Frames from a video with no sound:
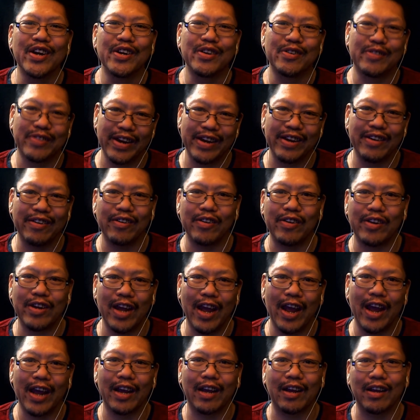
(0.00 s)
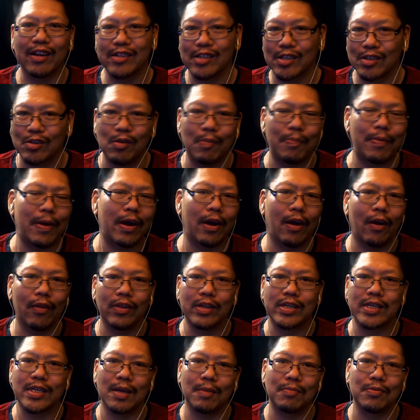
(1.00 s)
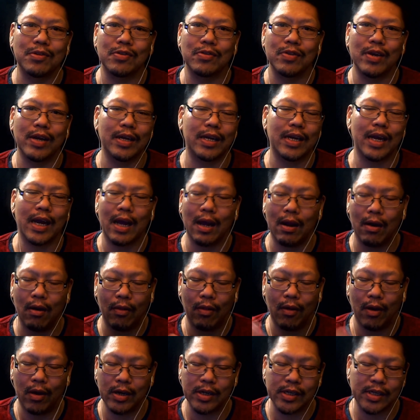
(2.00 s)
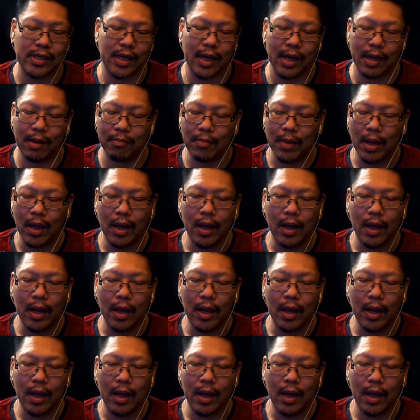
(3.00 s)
drain your tank, scoop out all the substrate, take out all the hardscape,